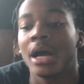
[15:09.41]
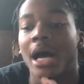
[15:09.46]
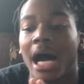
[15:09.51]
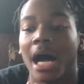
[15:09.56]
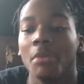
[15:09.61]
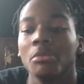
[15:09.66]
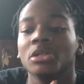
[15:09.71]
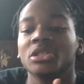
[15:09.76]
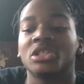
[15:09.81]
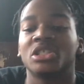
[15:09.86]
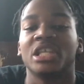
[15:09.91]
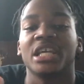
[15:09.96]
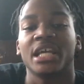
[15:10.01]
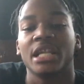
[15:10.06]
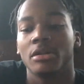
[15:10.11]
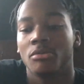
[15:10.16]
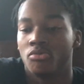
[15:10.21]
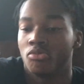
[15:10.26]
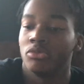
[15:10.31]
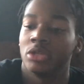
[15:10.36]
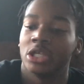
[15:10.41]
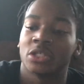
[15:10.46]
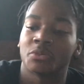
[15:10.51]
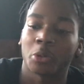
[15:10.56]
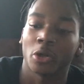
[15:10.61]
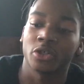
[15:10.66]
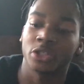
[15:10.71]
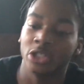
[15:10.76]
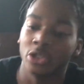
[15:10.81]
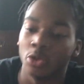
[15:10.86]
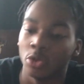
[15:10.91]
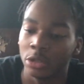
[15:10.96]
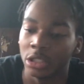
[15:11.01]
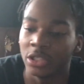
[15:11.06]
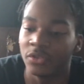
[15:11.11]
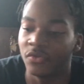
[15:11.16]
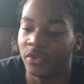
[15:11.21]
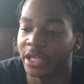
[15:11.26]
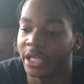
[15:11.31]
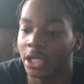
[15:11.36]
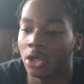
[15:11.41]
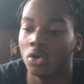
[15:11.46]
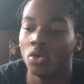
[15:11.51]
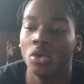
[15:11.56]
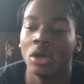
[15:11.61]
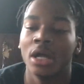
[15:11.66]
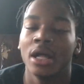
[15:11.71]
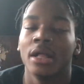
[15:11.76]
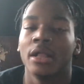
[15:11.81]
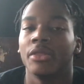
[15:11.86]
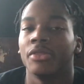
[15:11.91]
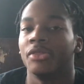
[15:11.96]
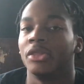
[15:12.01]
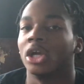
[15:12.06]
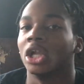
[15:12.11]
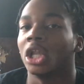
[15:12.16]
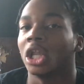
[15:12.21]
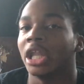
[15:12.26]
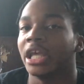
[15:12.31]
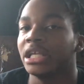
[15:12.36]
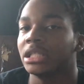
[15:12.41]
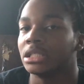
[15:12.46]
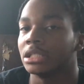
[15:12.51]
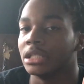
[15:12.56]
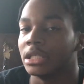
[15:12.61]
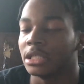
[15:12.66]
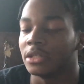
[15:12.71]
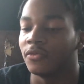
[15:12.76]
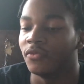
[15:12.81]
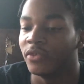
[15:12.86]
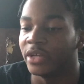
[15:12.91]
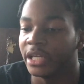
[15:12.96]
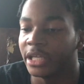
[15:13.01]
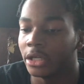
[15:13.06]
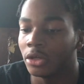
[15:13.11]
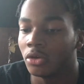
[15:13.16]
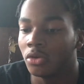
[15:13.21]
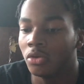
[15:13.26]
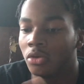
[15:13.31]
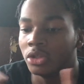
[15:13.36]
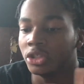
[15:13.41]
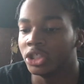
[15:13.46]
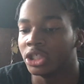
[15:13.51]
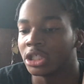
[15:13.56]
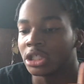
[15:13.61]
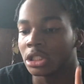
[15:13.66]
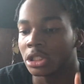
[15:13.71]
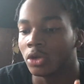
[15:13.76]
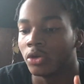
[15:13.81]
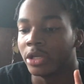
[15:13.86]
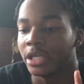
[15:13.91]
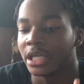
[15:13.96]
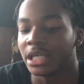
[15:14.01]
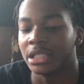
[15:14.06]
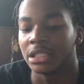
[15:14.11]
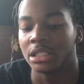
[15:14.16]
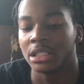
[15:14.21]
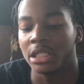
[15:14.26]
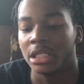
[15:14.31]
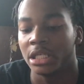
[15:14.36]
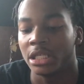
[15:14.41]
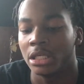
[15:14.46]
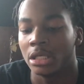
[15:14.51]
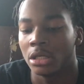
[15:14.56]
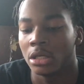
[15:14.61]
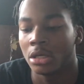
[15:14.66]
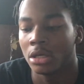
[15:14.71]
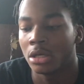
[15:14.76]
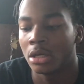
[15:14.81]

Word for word: I'm going to send this person doing this video the link to this video just so he can see